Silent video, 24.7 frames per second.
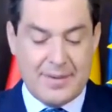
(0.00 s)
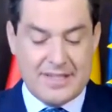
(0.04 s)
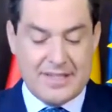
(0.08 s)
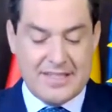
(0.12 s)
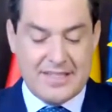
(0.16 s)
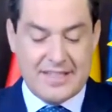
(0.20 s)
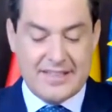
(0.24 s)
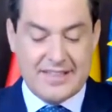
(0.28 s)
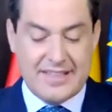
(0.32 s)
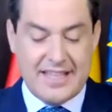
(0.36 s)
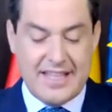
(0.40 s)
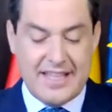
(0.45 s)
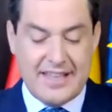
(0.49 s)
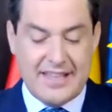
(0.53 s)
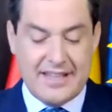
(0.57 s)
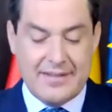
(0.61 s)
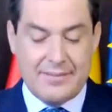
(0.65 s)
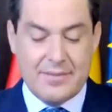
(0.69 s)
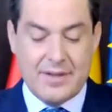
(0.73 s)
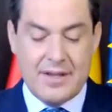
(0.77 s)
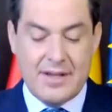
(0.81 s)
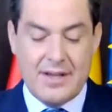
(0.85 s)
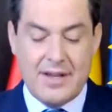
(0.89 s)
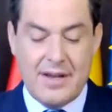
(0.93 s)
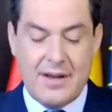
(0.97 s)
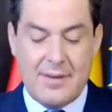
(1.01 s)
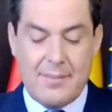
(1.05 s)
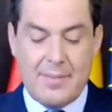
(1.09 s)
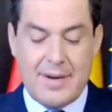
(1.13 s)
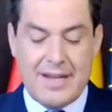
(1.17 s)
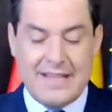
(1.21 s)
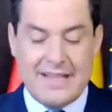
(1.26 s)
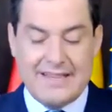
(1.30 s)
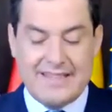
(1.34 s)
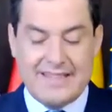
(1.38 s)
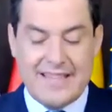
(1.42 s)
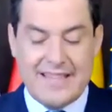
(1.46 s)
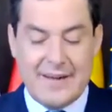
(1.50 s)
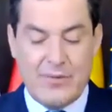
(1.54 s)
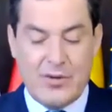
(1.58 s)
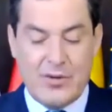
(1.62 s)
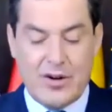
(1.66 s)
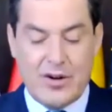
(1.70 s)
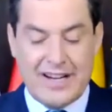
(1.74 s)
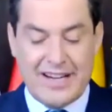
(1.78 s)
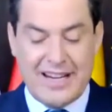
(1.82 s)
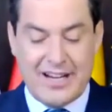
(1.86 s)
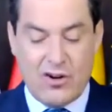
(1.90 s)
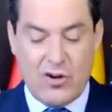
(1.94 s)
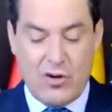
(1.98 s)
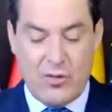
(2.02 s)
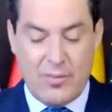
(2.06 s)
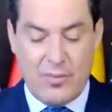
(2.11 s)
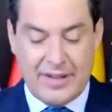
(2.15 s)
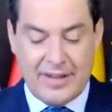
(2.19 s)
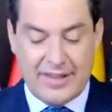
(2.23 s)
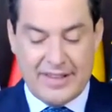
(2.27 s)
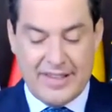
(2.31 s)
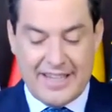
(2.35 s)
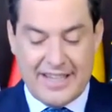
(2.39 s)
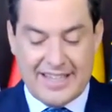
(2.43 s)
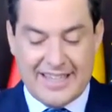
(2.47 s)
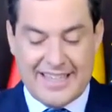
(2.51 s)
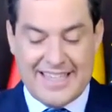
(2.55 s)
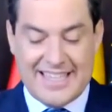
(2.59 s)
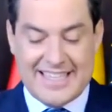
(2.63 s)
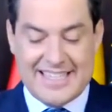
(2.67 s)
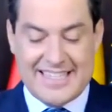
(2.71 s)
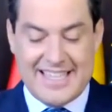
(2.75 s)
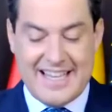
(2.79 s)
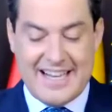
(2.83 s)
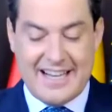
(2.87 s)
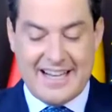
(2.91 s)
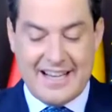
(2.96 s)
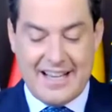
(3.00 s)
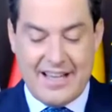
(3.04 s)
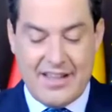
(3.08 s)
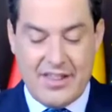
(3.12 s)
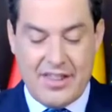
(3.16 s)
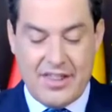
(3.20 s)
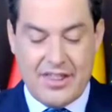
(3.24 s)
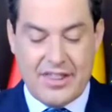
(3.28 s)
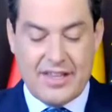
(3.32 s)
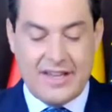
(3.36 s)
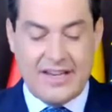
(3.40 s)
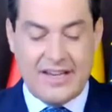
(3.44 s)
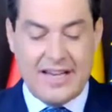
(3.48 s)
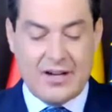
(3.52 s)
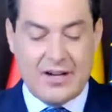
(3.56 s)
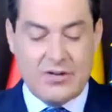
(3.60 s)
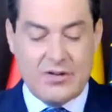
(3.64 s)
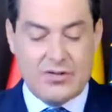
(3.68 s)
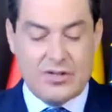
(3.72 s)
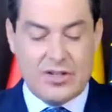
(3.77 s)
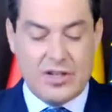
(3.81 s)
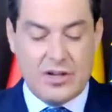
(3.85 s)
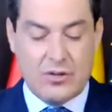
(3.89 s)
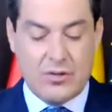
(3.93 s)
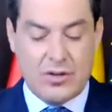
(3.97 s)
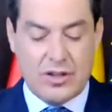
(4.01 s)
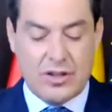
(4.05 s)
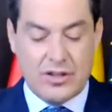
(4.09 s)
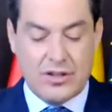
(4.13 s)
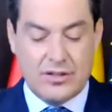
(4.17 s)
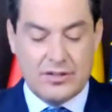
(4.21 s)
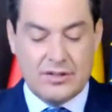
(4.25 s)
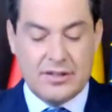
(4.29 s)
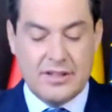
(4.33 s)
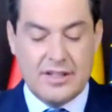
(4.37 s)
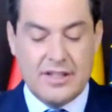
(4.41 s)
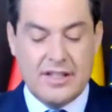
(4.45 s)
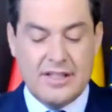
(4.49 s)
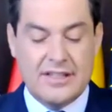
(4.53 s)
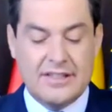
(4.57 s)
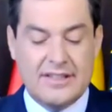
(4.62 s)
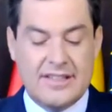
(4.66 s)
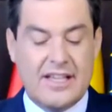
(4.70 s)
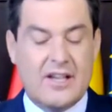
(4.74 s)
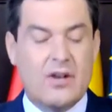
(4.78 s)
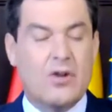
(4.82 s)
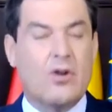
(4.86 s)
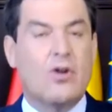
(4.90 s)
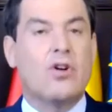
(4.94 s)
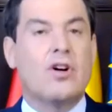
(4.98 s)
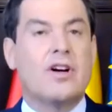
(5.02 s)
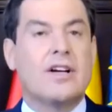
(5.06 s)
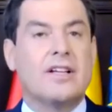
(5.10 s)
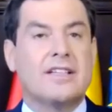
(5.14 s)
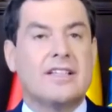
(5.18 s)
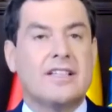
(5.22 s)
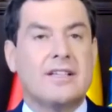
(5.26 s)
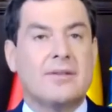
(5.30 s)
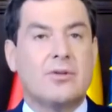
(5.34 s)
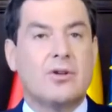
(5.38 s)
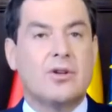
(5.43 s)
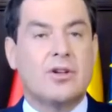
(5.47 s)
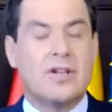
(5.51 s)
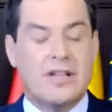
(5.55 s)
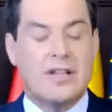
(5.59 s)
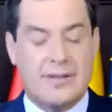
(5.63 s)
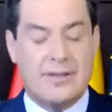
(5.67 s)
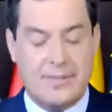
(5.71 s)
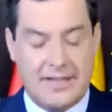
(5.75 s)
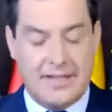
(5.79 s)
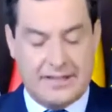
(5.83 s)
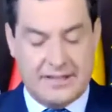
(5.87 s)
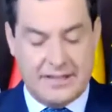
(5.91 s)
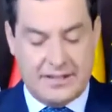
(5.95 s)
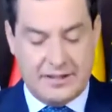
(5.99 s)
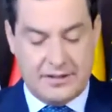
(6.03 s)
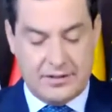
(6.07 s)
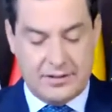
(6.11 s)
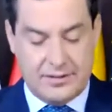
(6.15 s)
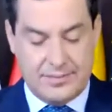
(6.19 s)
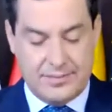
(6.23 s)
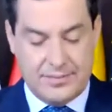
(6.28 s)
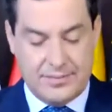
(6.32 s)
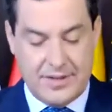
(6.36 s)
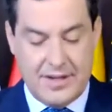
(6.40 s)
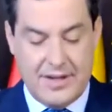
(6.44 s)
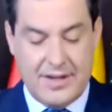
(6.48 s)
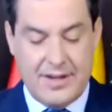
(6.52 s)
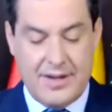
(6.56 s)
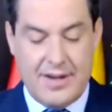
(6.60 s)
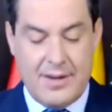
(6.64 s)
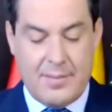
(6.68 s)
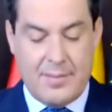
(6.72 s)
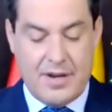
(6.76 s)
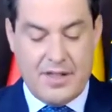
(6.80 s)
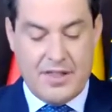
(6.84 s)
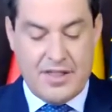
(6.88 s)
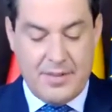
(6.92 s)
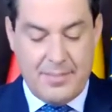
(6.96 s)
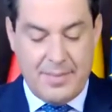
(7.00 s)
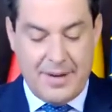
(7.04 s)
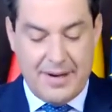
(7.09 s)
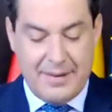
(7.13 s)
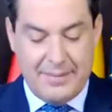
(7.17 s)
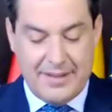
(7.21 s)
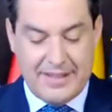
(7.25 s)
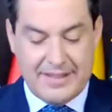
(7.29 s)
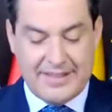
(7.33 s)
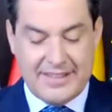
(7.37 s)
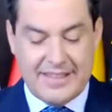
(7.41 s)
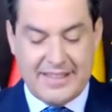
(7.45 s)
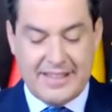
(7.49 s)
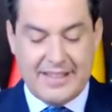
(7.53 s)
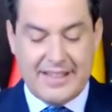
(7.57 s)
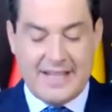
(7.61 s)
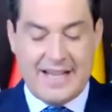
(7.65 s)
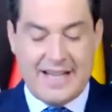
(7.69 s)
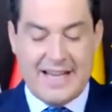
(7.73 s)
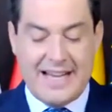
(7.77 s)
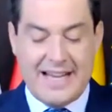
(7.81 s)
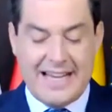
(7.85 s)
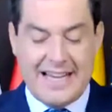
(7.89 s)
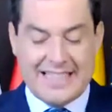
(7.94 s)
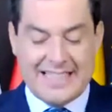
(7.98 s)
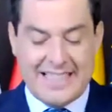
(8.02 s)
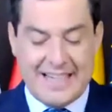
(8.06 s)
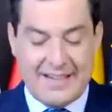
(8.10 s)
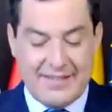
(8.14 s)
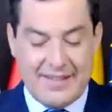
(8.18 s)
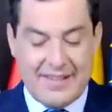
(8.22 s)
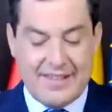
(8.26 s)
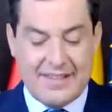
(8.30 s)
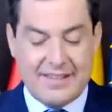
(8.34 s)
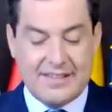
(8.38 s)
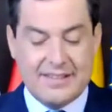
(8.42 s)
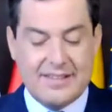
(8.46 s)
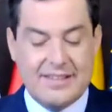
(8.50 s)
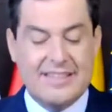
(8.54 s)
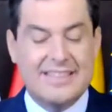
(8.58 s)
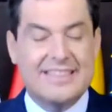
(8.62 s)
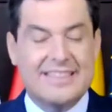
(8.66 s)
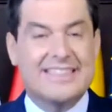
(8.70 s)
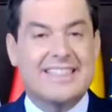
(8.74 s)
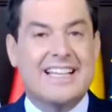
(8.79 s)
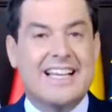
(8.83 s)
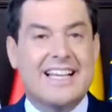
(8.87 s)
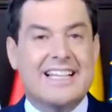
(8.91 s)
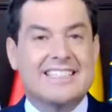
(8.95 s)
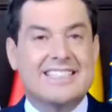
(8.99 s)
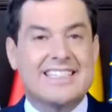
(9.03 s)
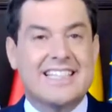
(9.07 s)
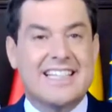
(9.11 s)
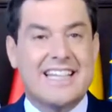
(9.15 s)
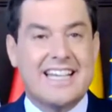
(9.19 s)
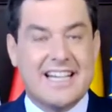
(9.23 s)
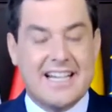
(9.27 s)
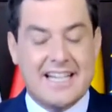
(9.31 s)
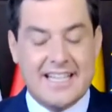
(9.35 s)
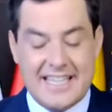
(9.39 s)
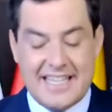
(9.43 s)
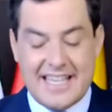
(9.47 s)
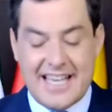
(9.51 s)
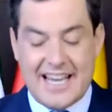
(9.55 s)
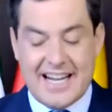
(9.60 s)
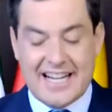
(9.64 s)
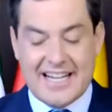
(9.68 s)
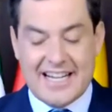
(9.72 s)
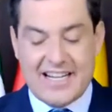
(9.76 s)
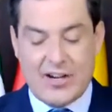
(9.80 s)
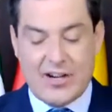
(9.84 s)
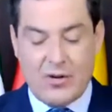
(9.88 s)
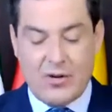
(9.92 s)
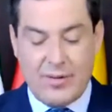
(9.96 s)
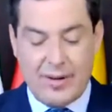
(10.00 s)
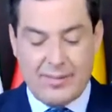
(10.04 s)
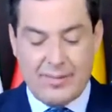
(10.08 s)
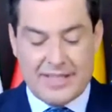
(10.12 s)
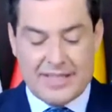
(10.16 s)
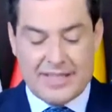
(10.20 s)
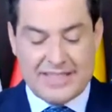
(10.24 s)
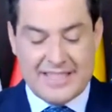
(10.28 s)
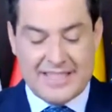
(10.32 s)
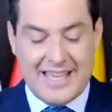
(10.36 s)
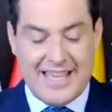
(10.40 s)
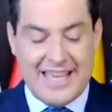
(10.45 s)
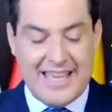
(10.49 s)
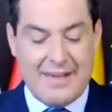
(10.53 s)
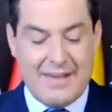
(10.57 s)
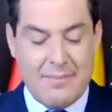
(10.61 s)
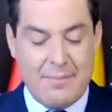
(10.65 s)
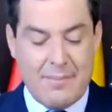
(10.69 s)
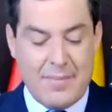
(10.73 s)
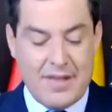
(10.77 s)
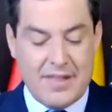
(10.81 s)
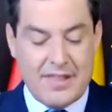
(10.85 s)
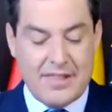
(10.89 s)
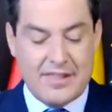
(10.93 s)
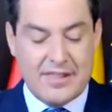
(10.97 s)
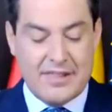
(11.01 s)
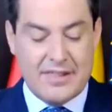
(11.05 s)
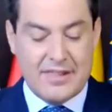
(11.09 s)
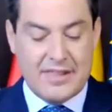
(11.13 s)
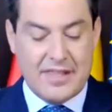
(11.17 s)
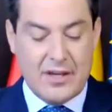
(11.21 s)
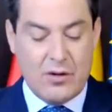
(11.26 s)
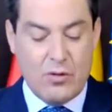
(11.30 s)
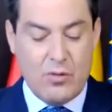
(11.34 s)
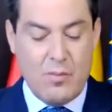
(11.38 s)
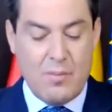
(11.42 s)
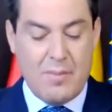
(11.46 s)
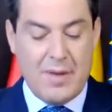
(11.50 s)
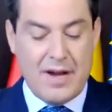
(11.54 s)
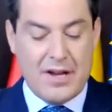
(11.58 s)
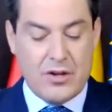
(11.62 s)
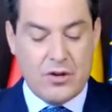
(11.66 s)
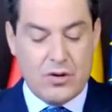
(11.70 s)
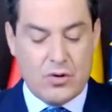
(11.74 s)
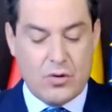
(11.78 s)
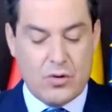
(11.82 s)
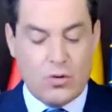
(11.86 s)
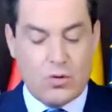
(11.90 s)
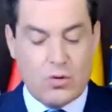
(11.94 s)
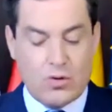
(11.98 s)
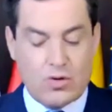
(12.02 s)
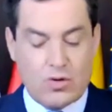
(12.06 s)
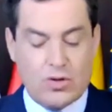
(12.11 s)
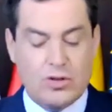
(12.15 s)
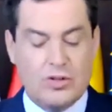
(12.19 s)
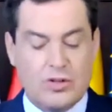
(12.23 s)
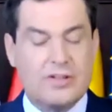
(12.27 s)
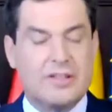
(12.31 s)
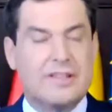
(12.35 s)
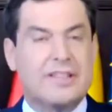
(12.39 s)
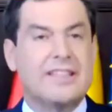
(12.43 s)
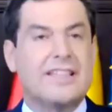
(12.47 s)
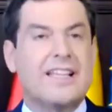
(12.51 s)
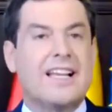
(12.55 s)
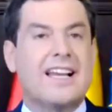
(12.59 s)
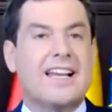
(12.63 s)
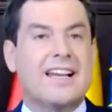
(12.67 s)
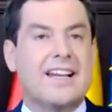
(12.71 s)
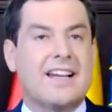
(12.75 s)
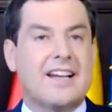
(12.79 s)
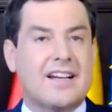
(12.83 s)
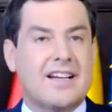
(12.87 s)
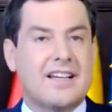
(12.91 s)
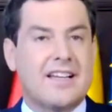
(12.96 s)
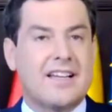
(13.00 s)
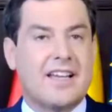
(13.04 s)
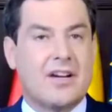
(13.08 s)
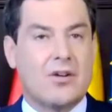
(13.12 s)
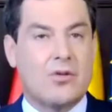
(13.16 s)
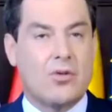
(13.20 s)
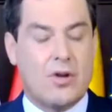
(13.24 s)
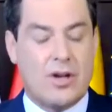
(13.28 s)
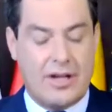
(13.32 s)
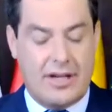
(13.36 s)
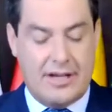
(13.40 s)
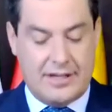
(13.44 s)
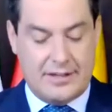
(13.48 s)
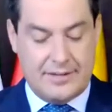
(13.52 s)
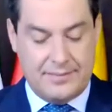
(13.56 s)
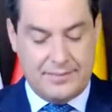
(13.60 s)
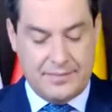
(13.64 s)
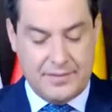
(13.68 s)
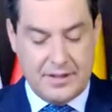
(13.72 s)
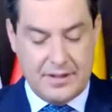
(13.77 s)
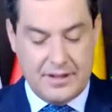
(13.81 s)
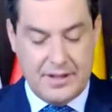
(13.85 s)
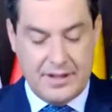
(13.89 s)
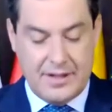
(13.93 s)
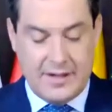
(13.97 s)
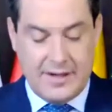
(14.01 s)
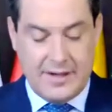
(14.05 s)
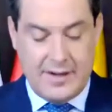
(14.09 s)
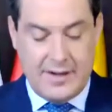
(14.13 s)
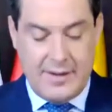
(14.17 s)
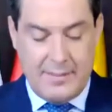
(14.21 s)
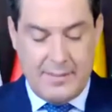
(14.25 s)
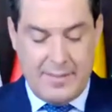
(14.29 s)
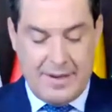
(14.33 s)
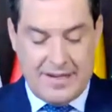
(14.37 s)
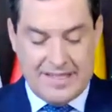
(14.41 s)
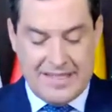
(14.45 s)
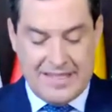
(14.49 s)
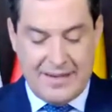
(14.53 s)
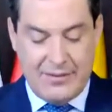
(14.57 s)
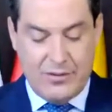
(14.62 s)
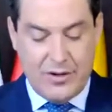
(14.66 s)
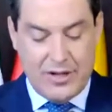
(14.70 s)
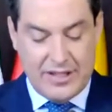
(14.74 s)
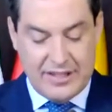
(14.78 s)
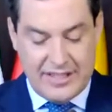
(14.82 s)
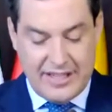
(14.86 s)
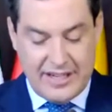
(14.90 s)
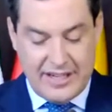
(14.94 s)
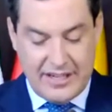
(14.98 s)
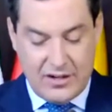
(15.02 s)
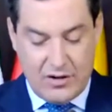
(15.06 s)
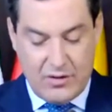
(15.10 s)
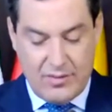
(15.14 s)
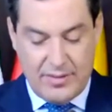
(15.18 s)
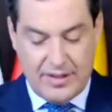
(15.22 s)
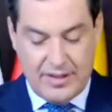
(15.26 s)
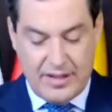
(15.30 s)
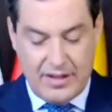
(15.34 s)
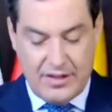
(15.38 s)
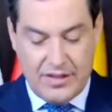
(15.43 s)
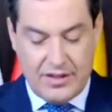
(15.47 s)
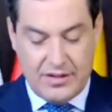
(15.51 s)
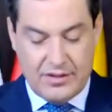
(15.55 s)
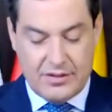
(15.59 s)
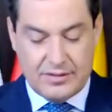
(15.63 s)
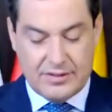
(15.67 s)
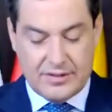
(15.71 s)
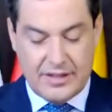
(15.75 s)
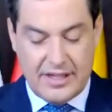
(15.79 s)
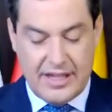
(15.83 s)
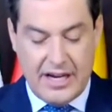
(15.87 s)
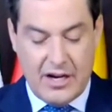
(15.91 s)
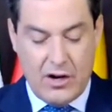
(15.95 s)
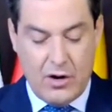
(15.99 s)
where we take on board one of the amendments put forward, and we recommend that we actually achieve the climate goal primarily through using renewable energies rather than greater use of nuclear energy.